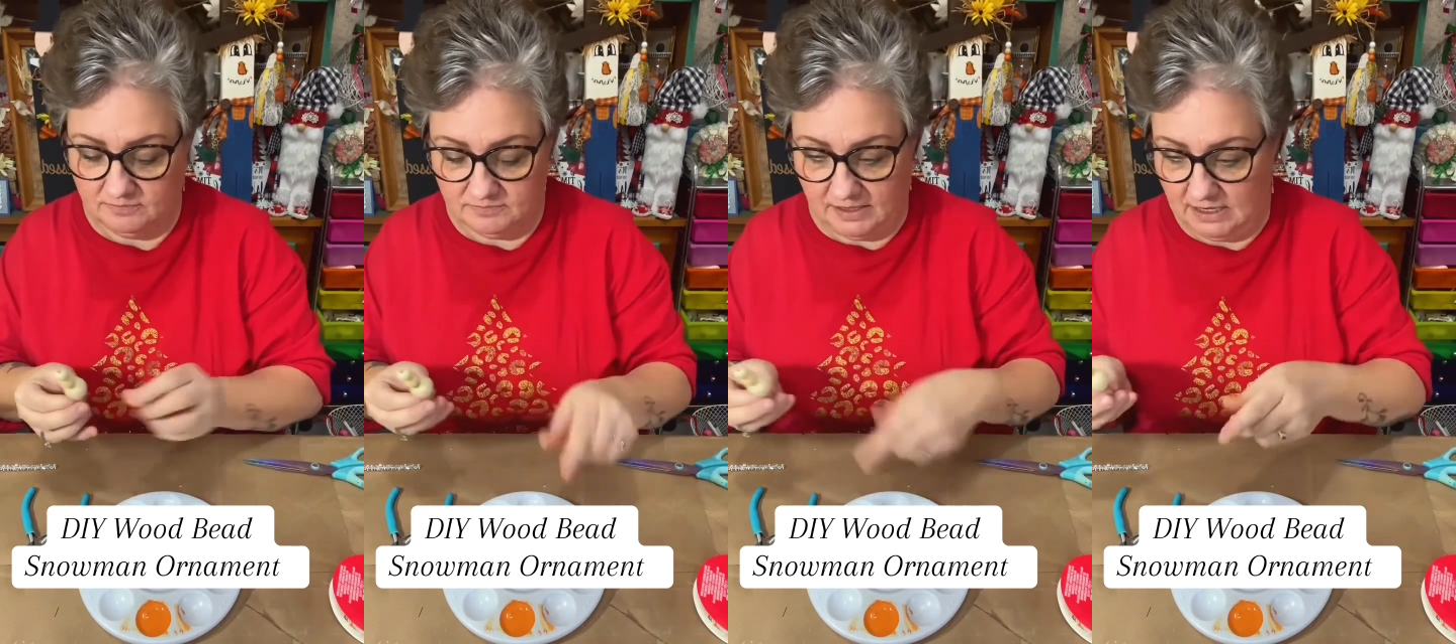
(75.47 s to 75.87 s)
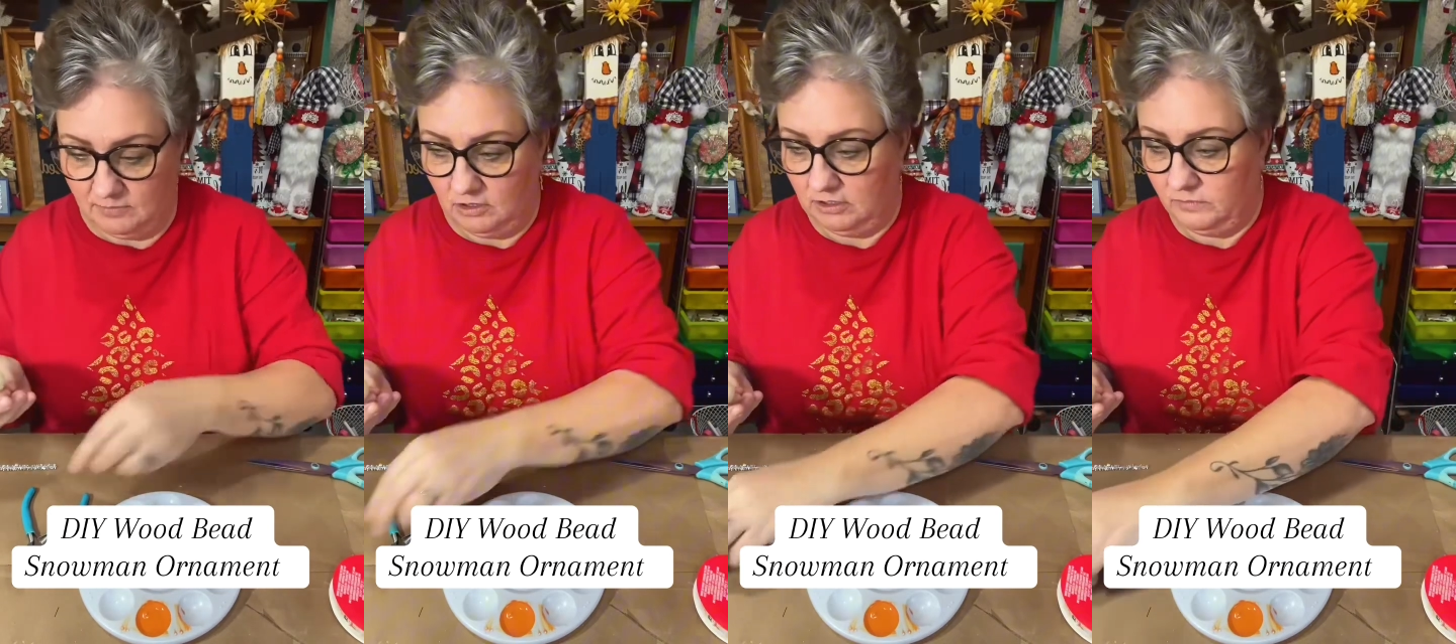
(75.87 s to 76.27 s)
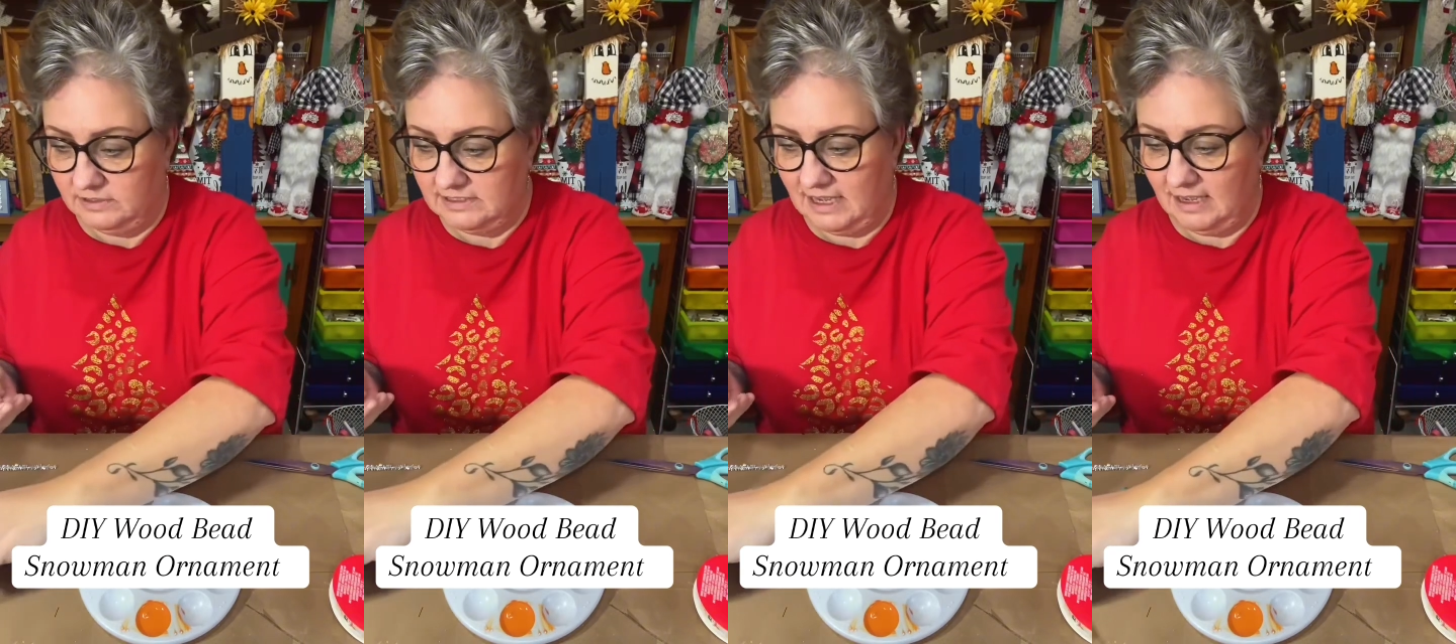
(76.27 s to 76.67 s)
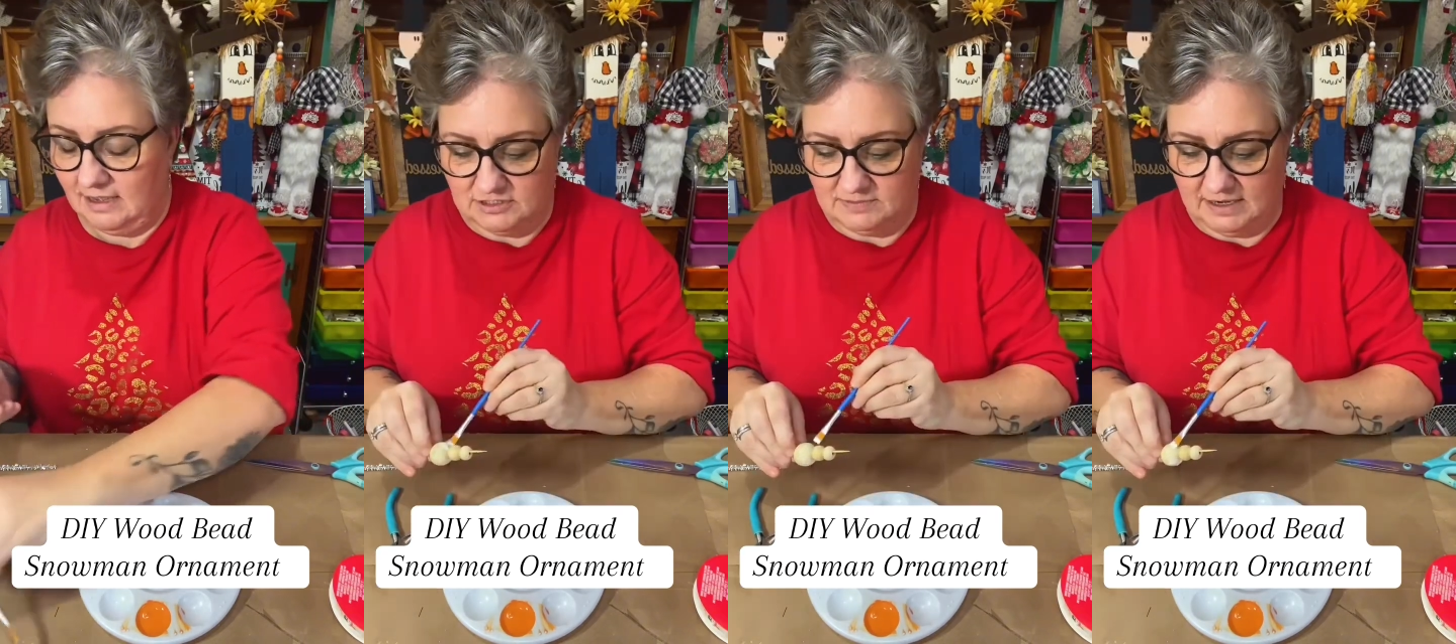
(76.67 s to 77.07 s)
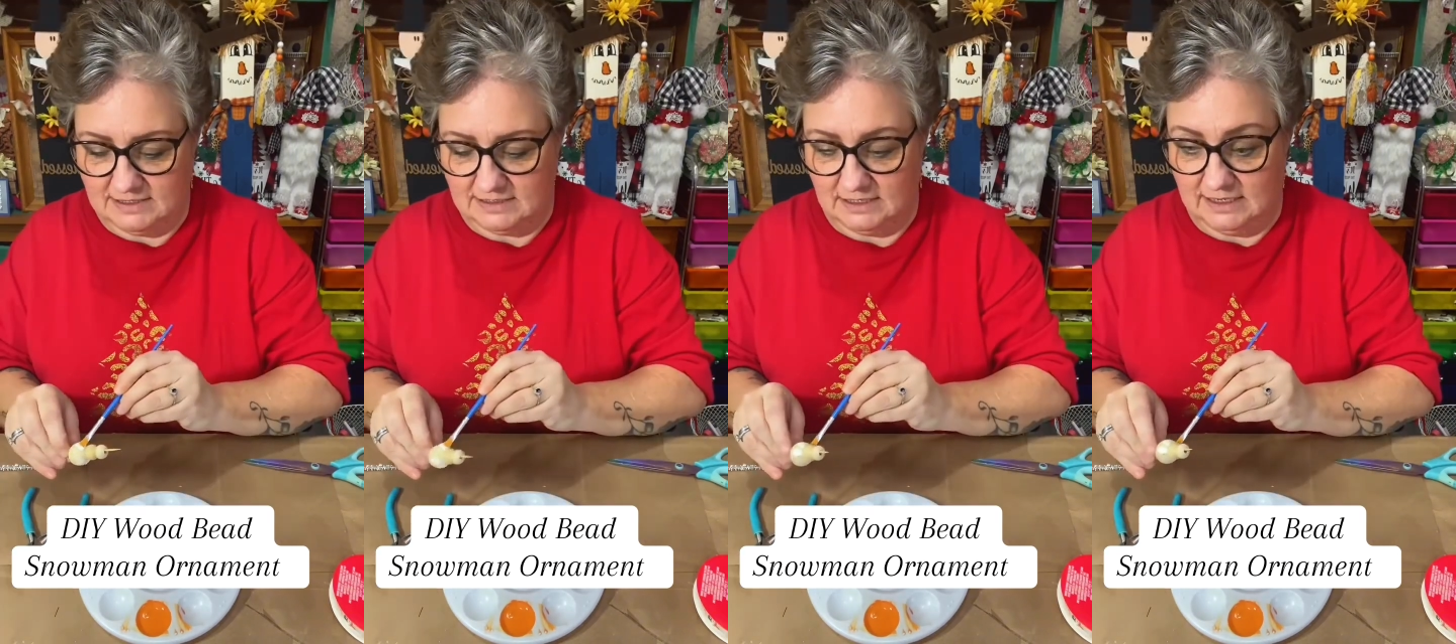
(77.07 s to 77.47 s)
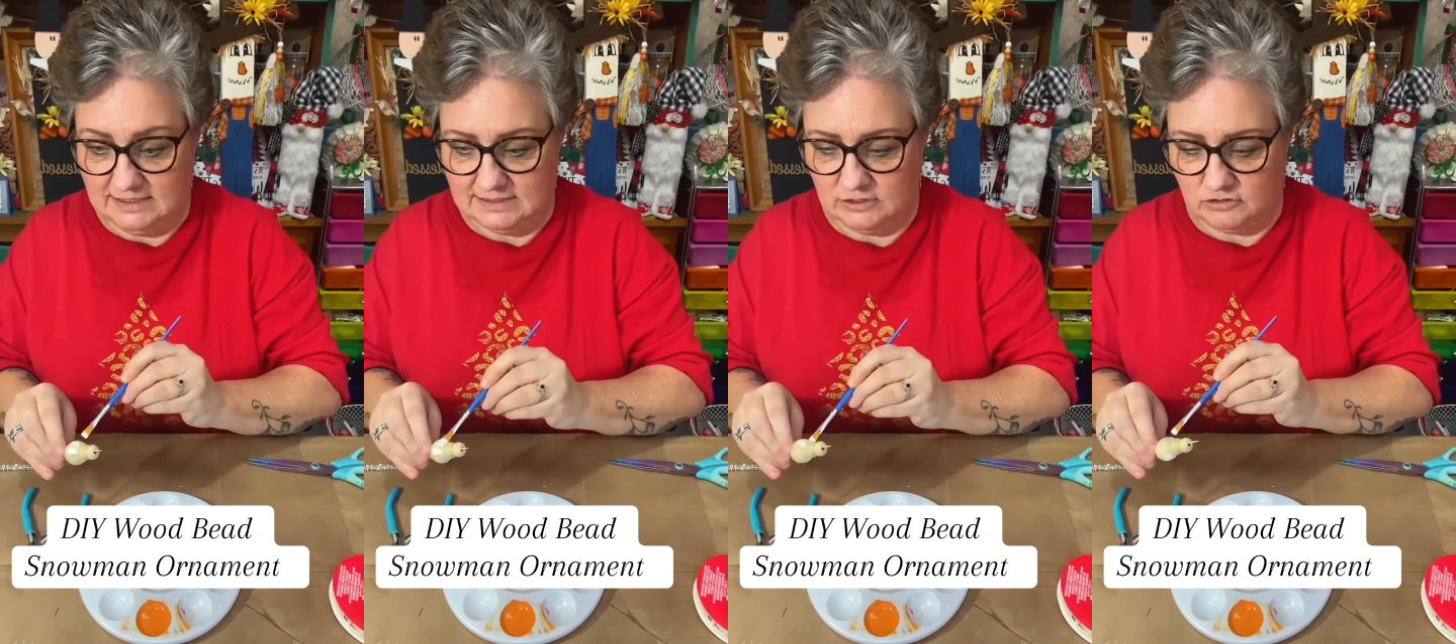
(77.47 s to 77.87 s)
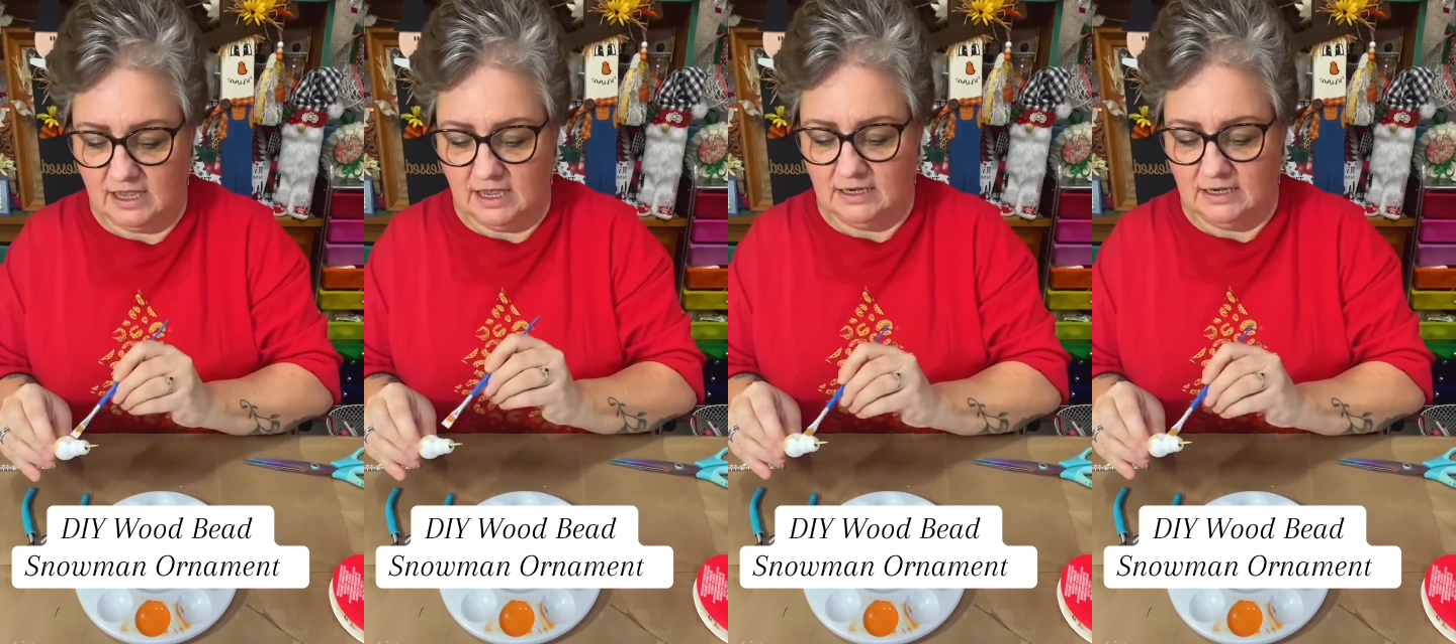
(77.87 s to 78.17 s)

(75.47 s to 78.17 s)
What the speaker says: paint them all at one time. This makes it easier.